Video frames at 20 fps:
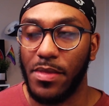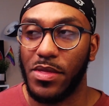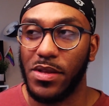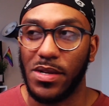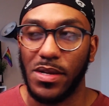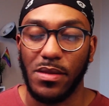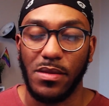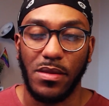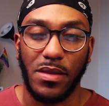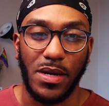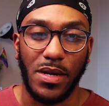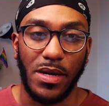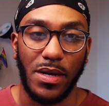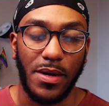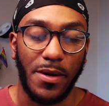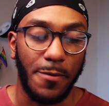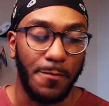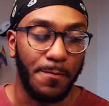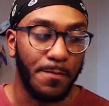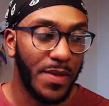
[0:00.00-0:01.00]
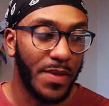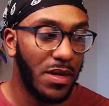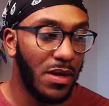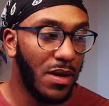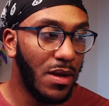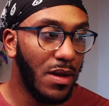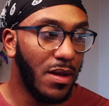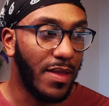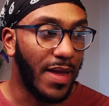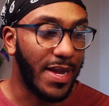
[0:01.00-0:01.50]
The
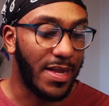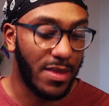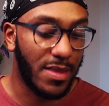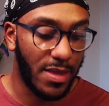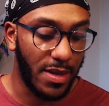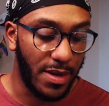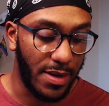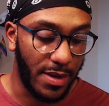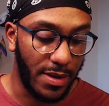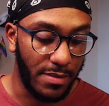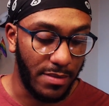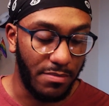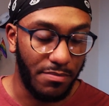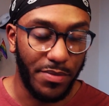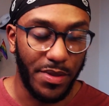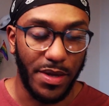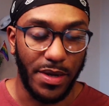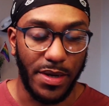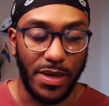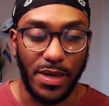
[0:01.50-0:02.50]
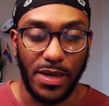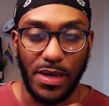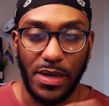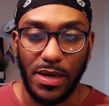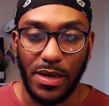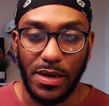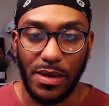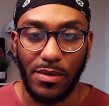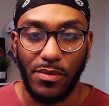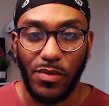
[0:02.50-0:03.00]
what
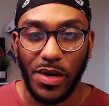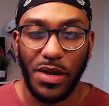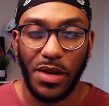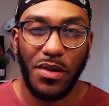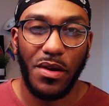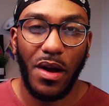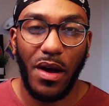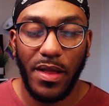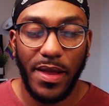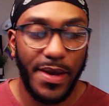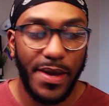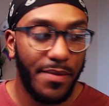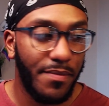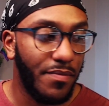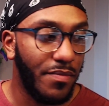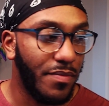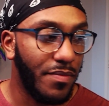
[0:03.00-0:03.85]
do you call it?